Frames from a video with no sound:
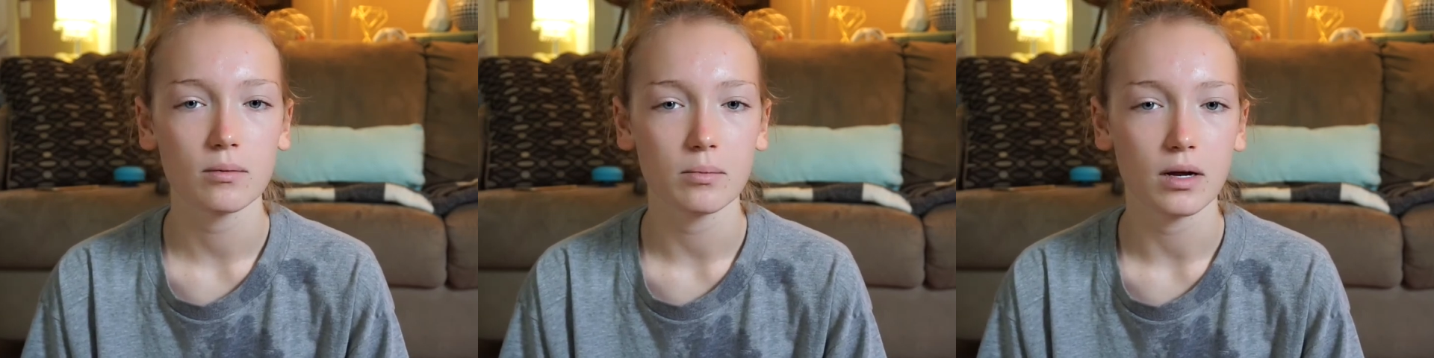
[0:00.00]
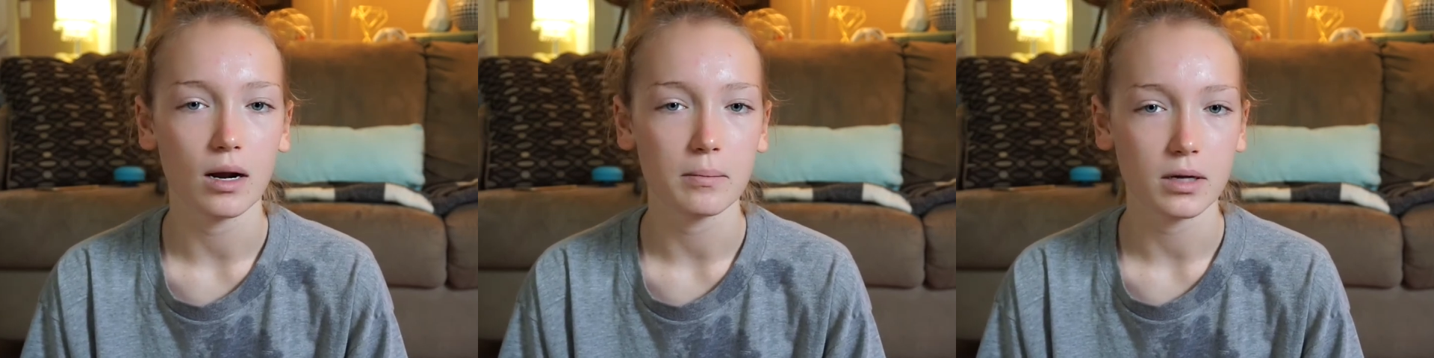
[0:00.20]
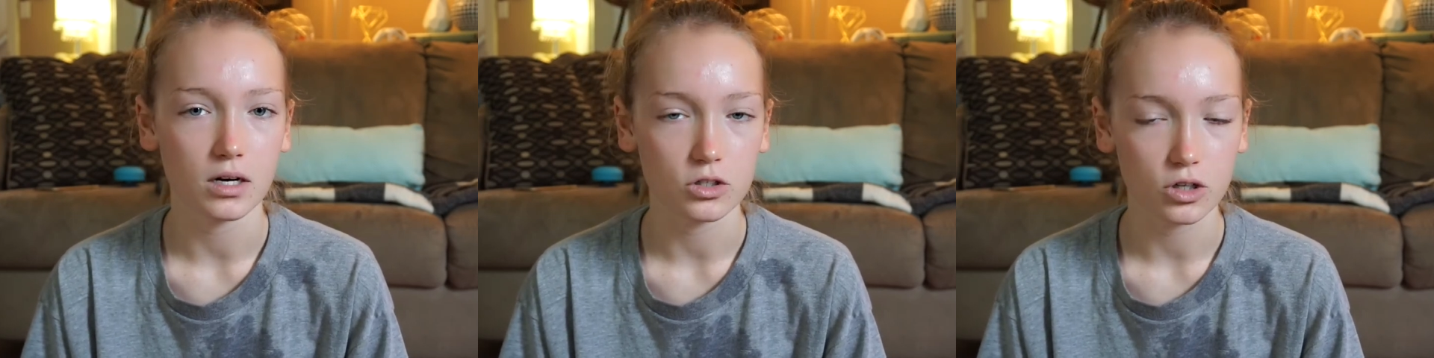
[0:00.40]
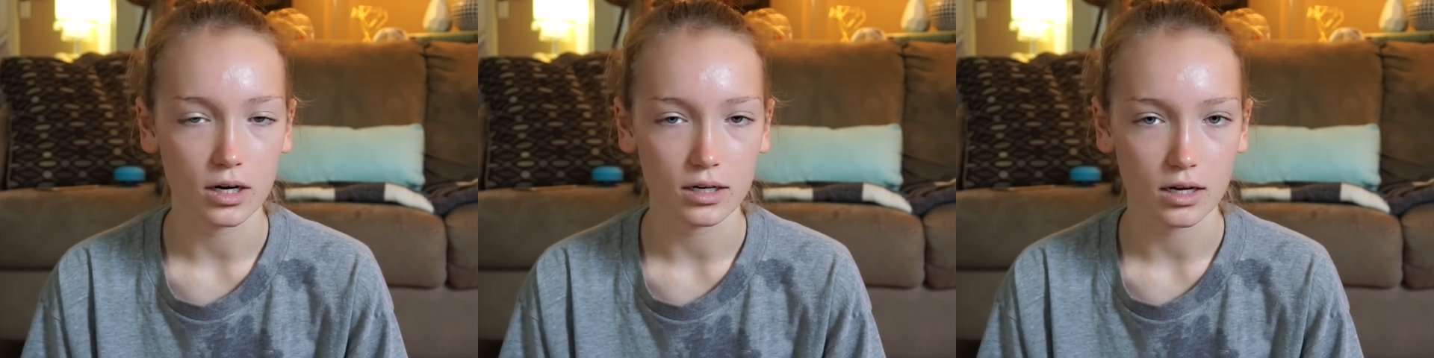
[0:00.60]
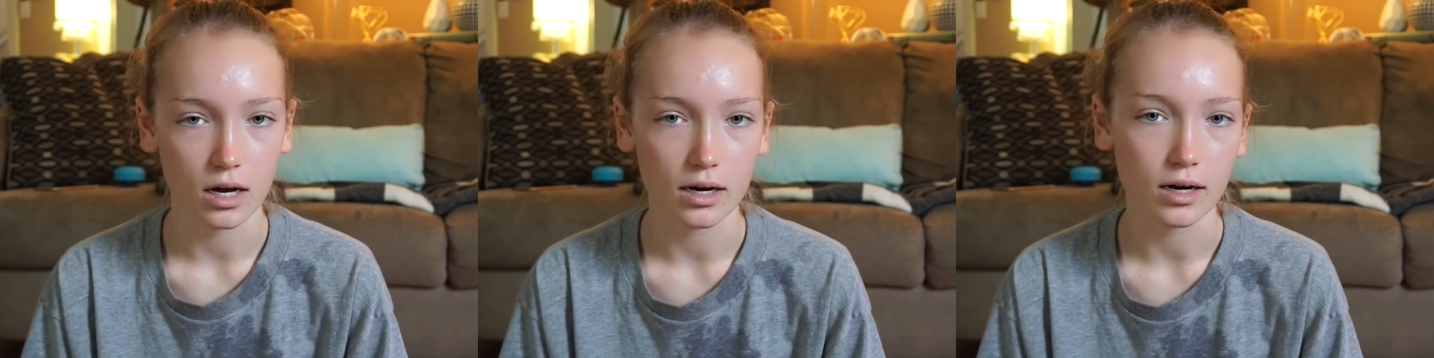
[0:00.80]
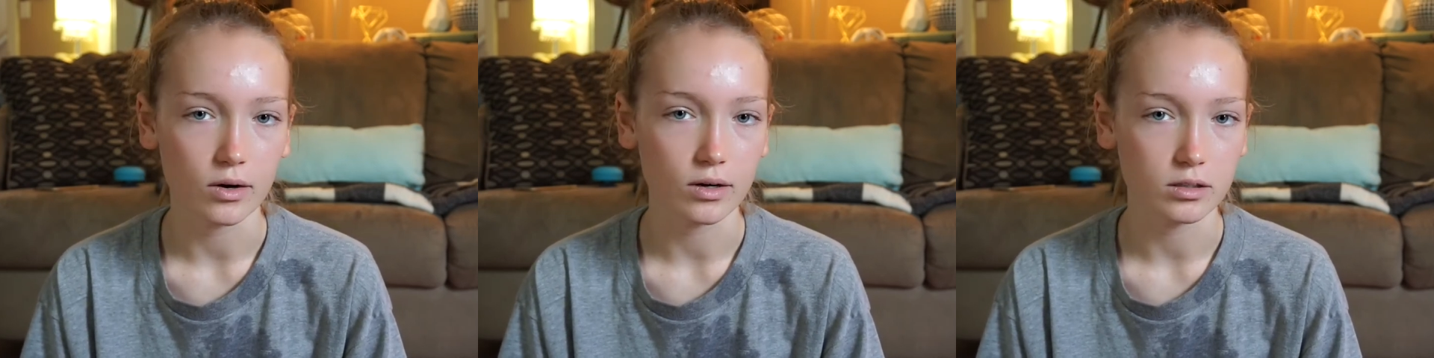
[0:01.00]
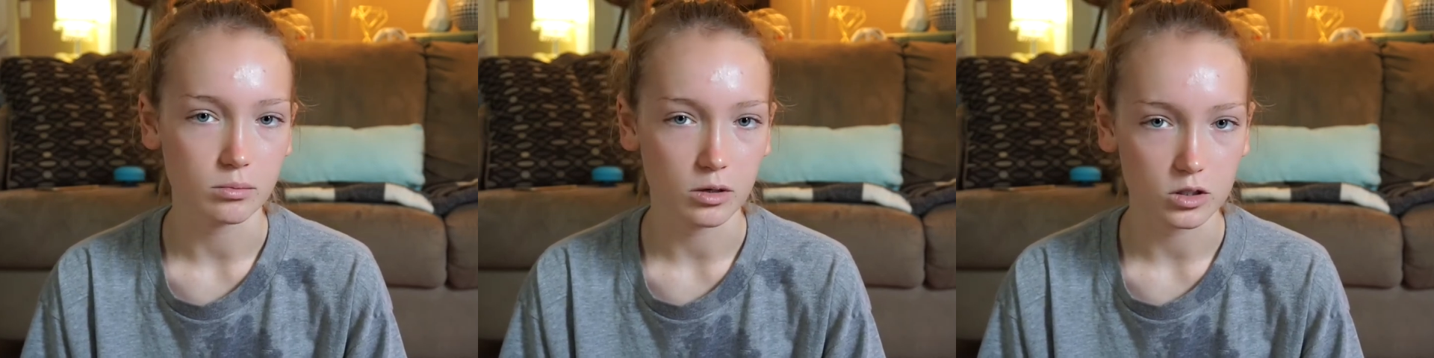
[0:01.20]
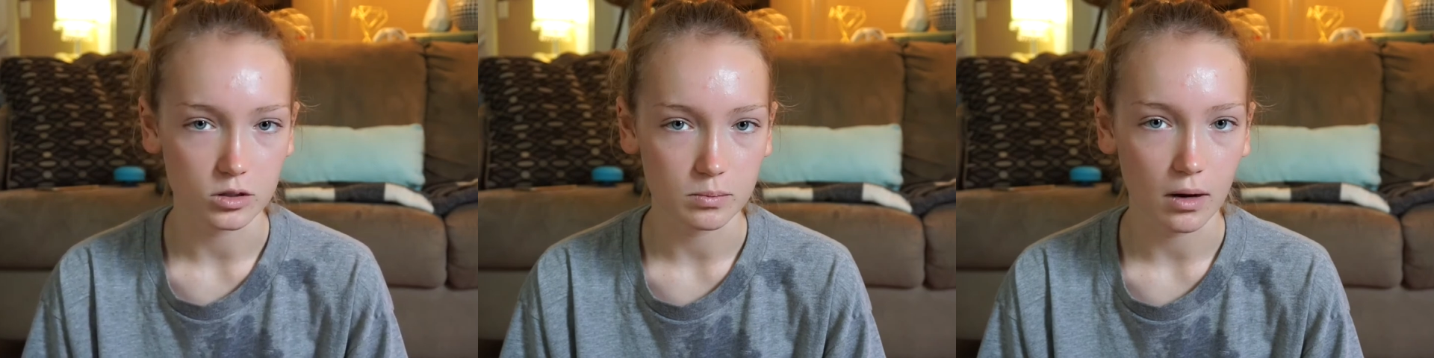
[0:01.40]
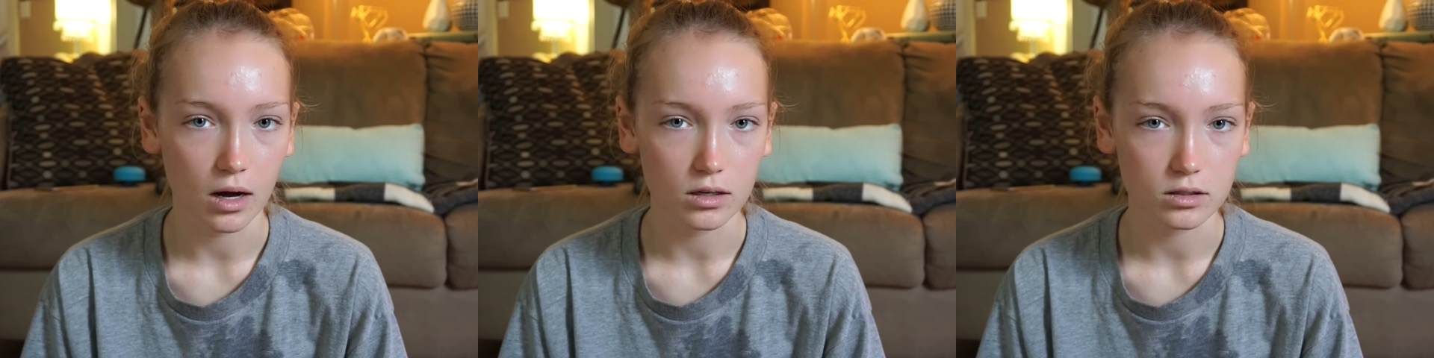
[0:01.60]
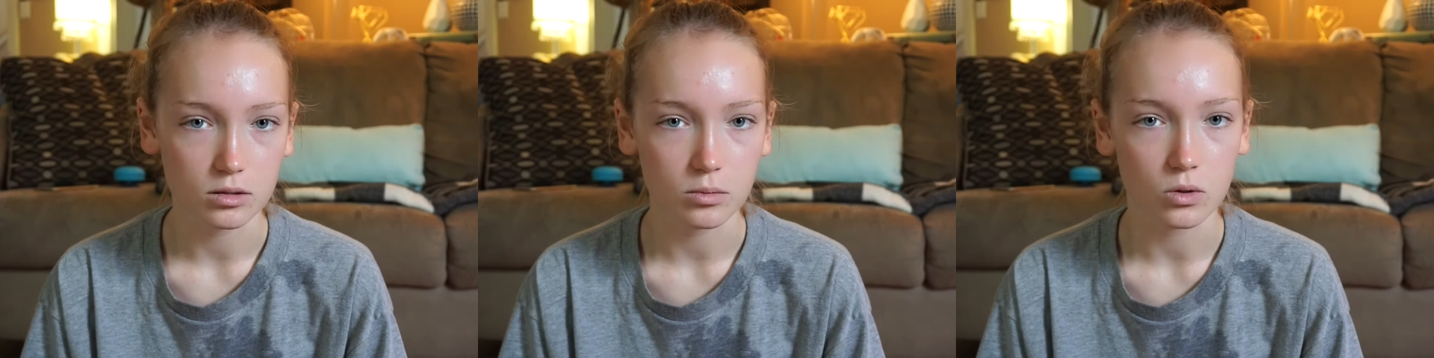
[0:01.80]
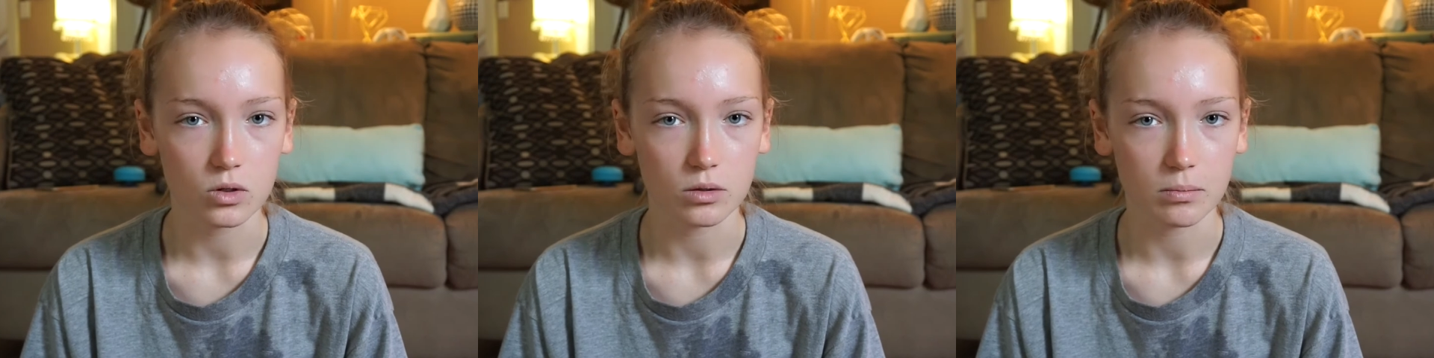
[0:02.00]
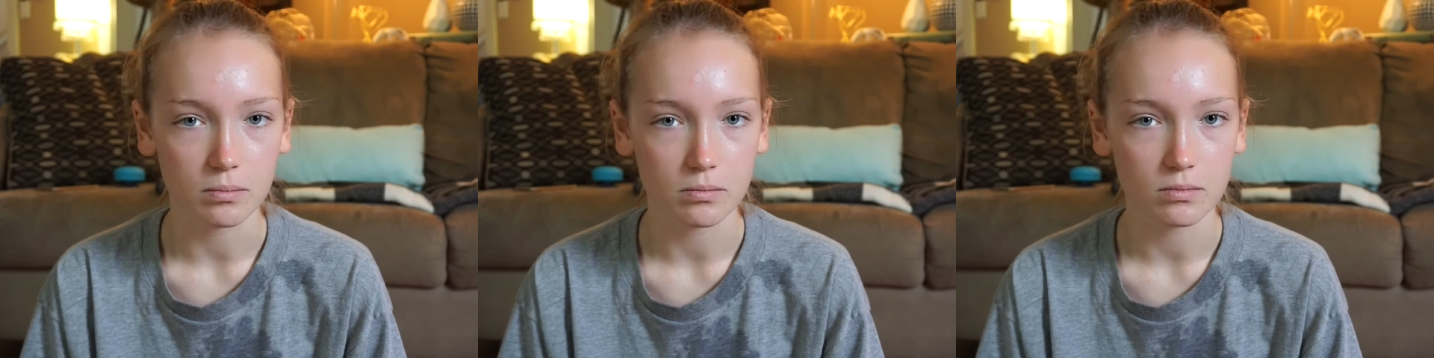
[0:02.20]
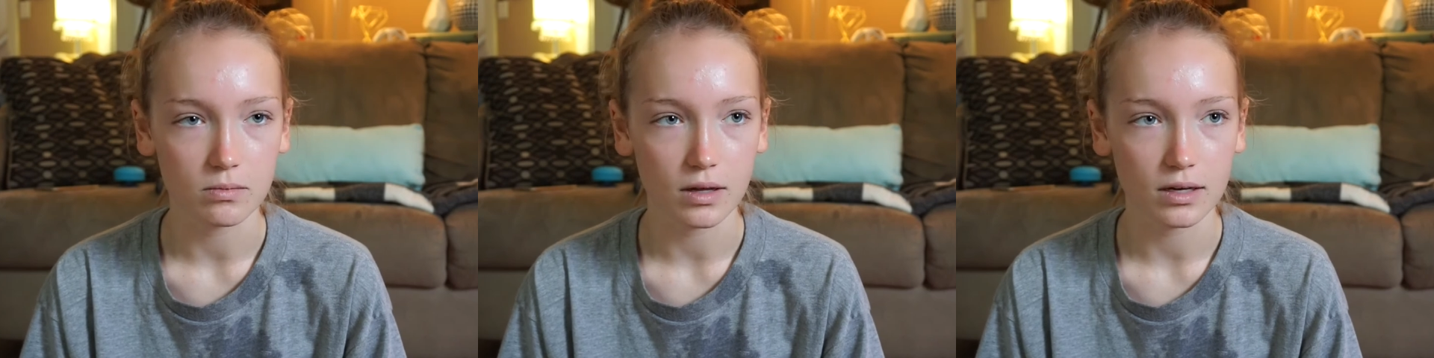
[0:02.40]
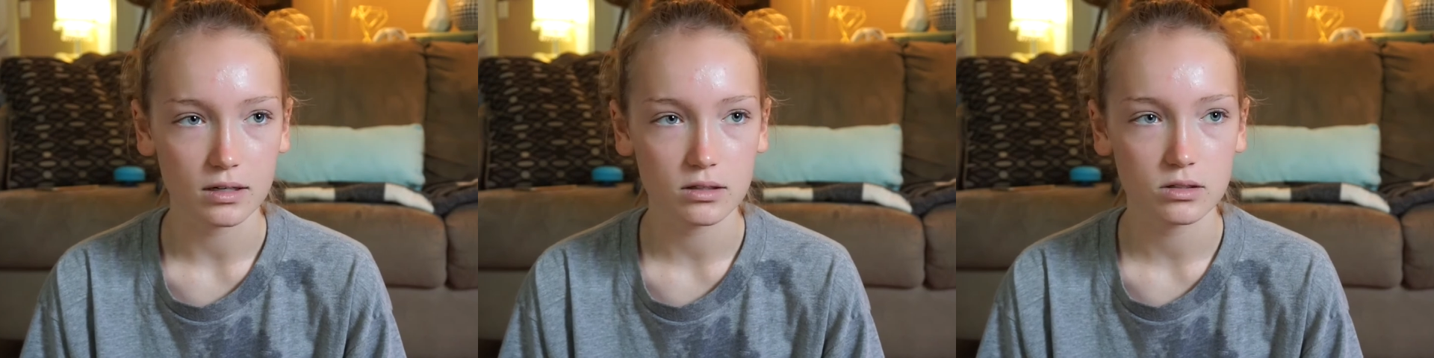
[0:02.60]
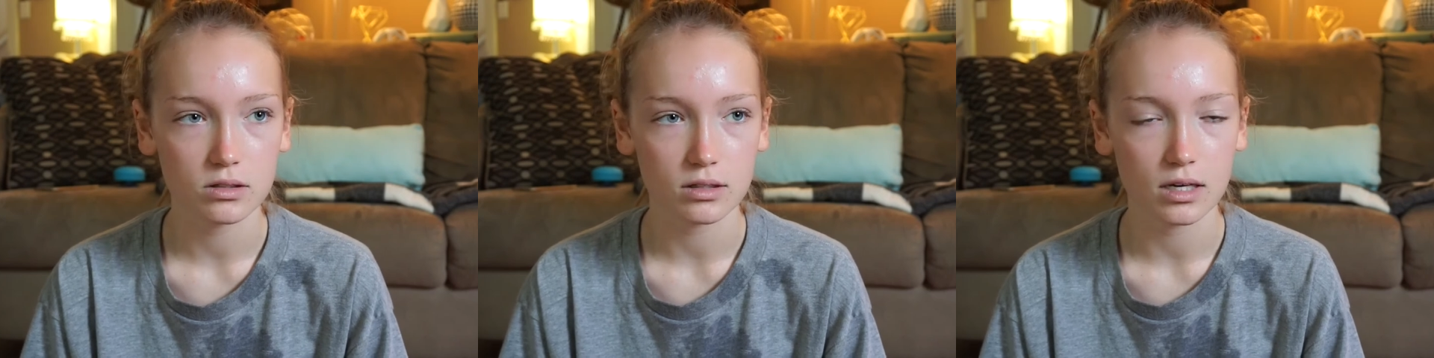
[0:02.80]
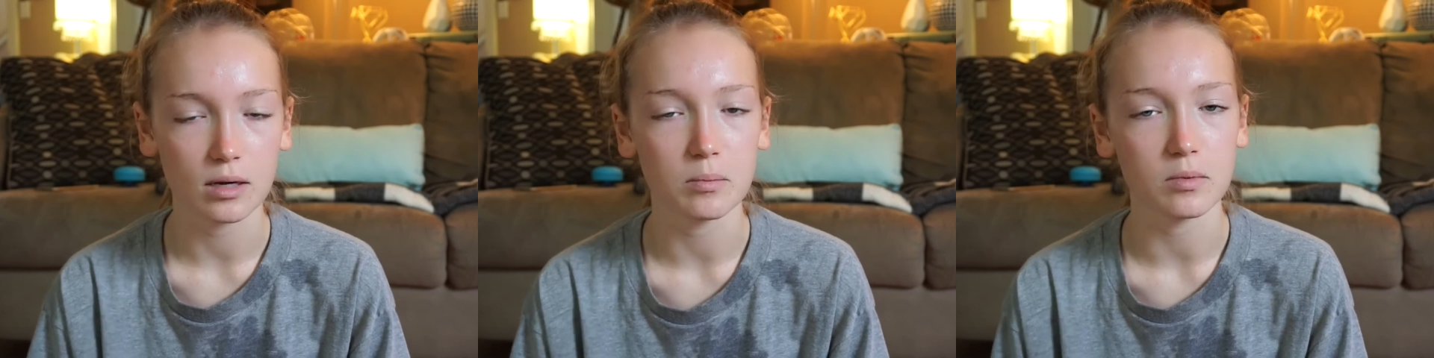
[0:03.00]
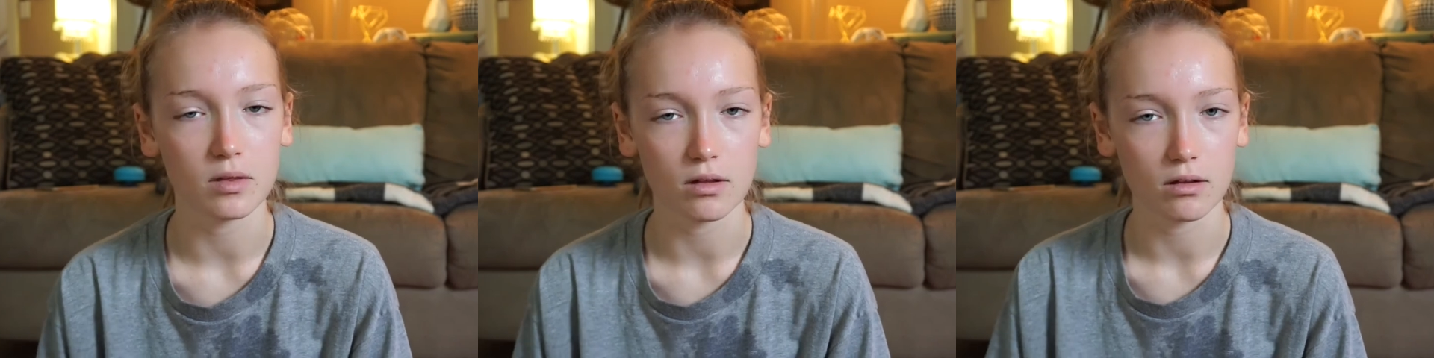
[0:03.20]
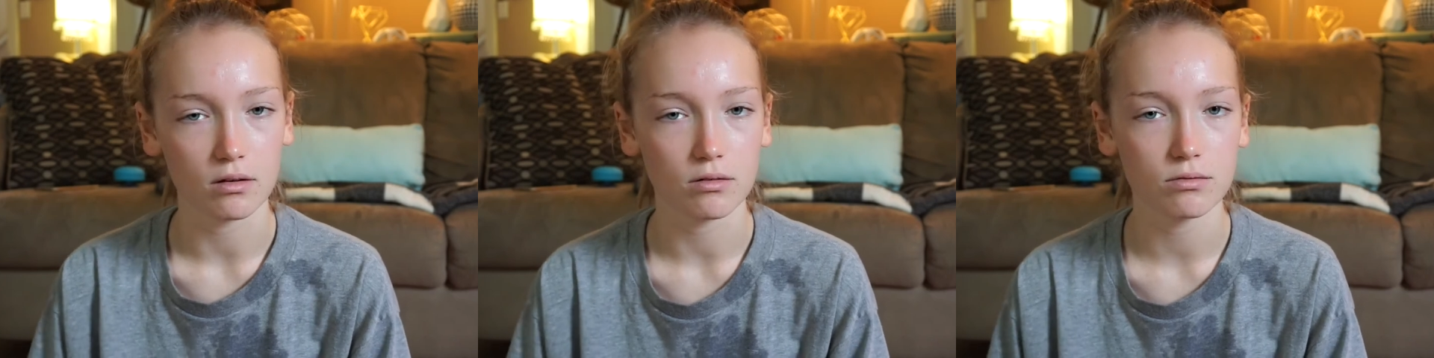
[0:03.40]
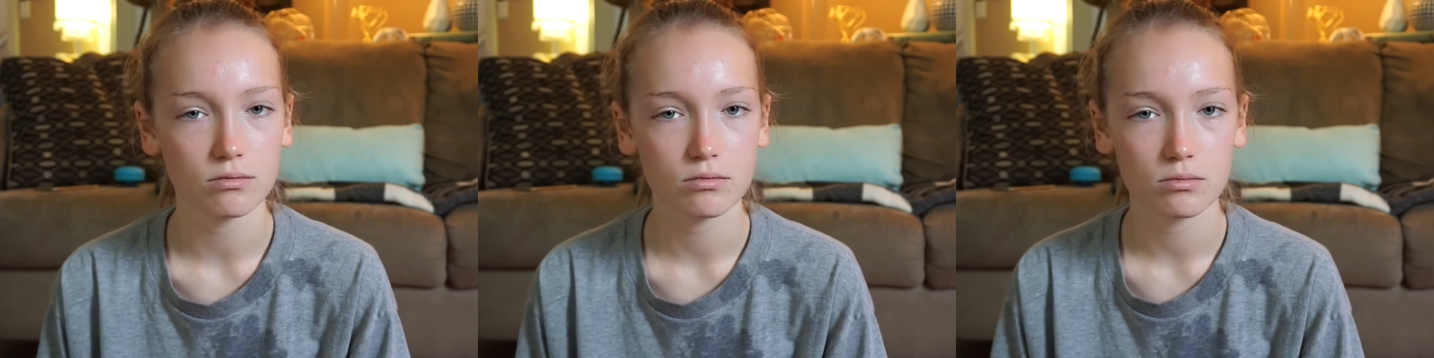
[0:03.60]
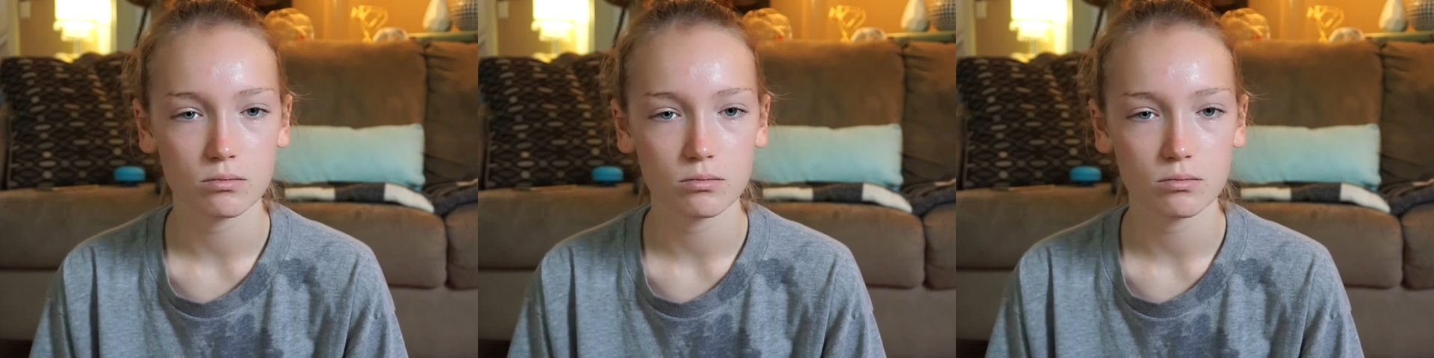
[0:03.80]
but I'm going to try to cut out as much as possible to keep the